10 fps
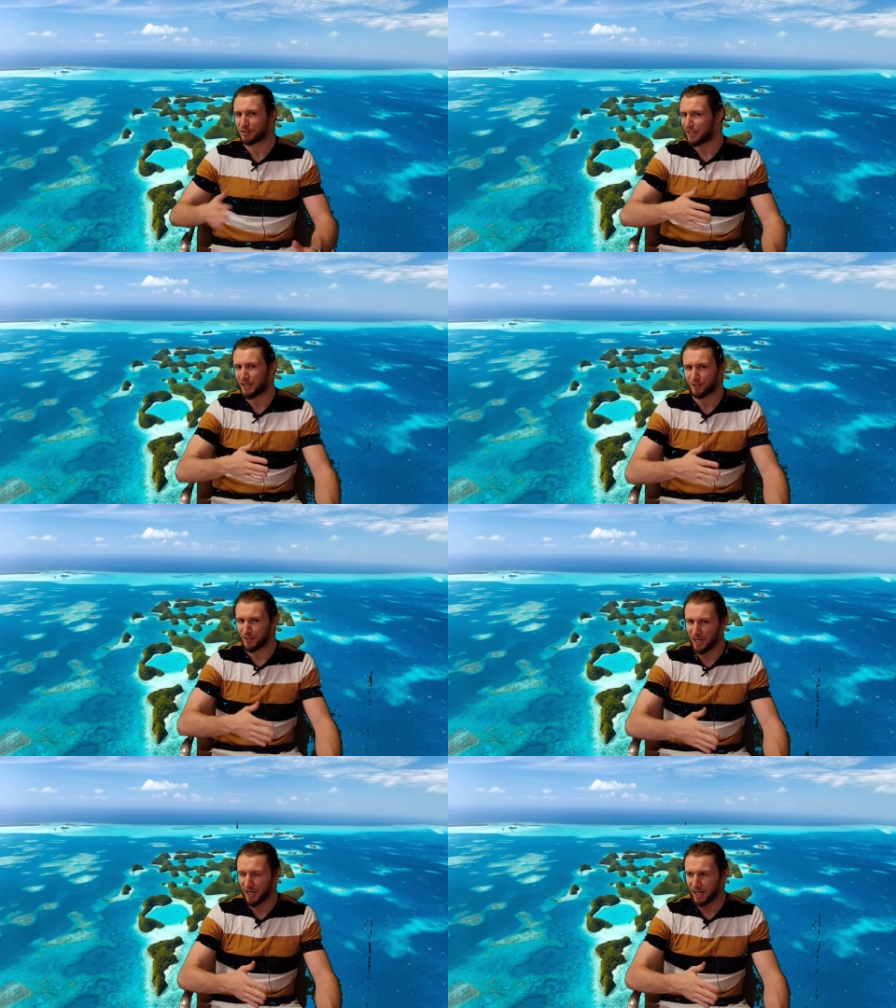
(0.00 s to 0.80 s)

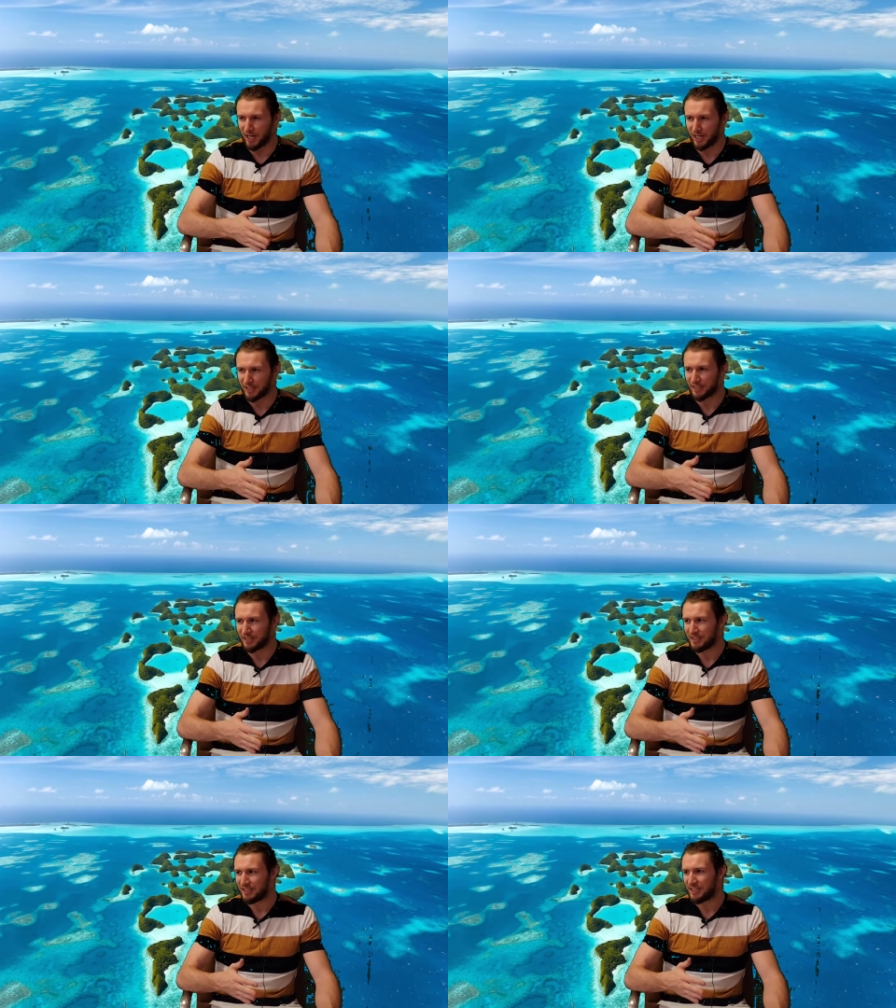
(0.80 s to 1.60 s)
later on,
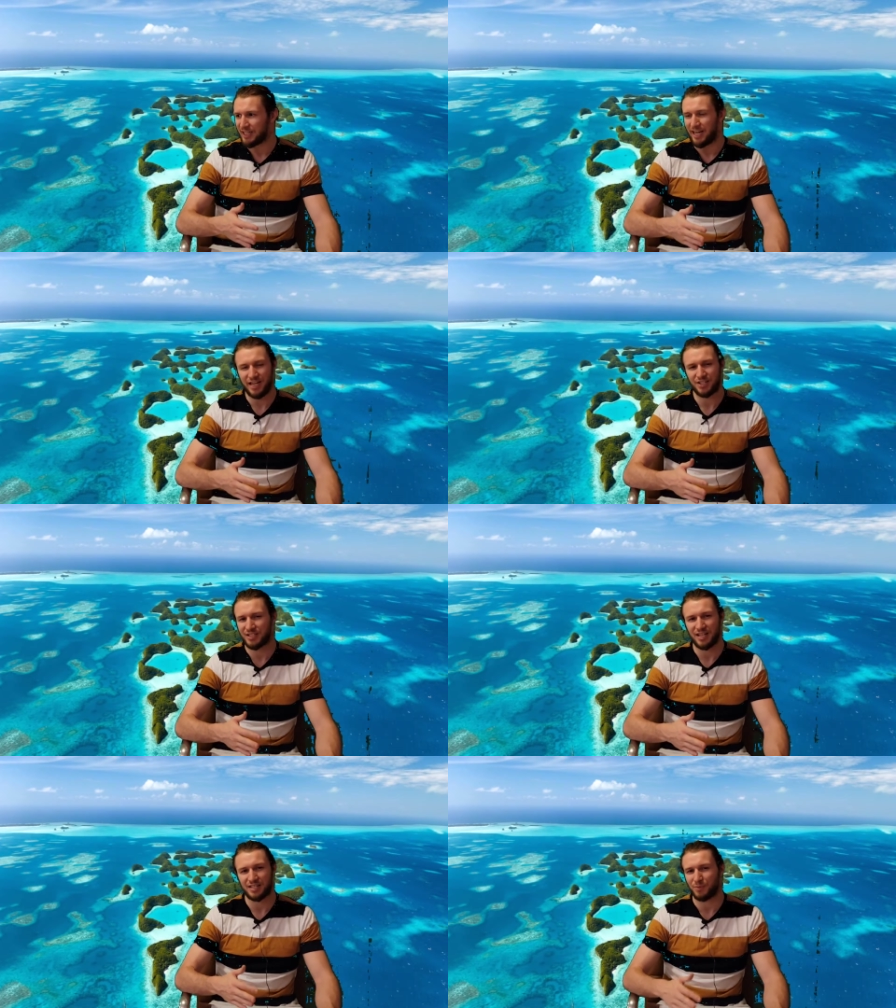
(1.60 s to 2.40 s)
it
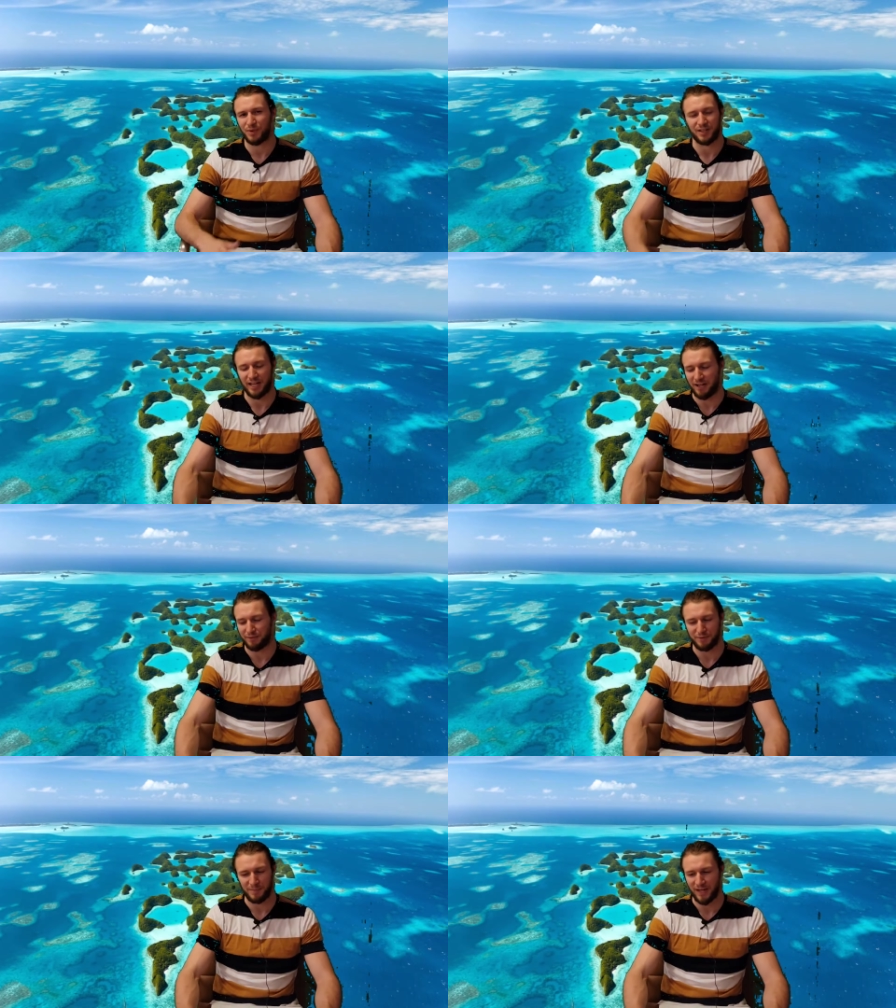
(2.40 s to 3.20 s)
just doesn't work
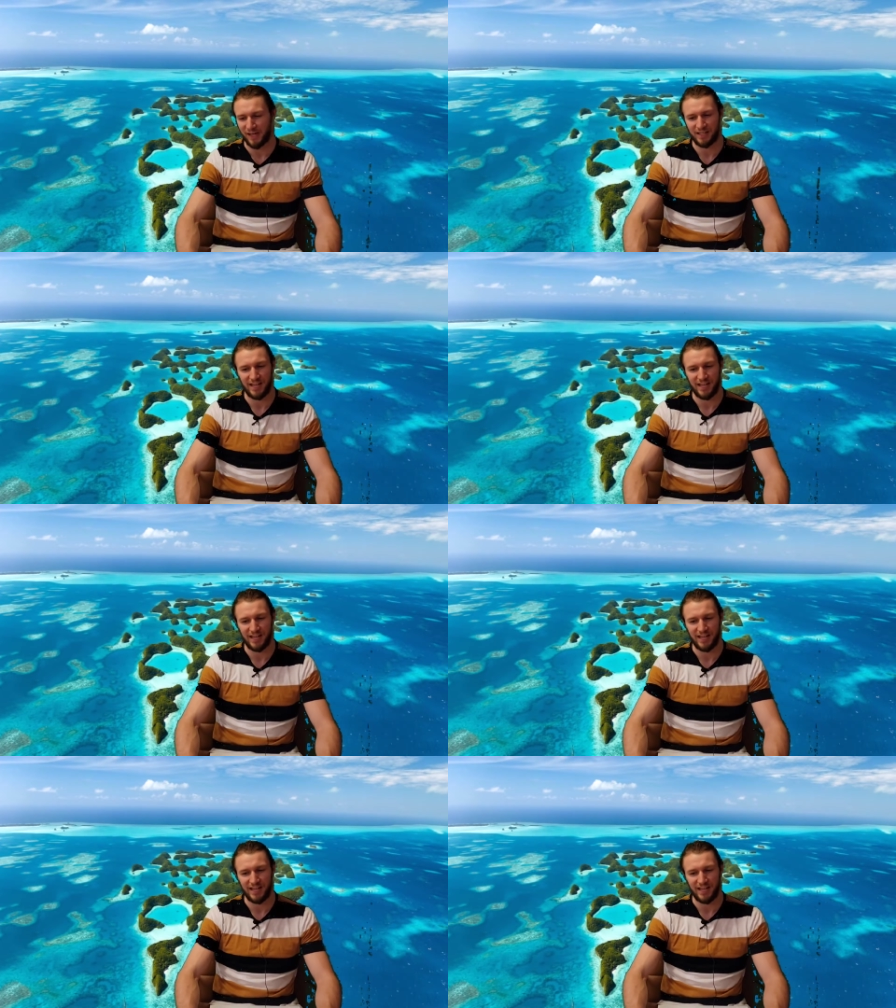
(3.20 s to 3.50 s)
out for me.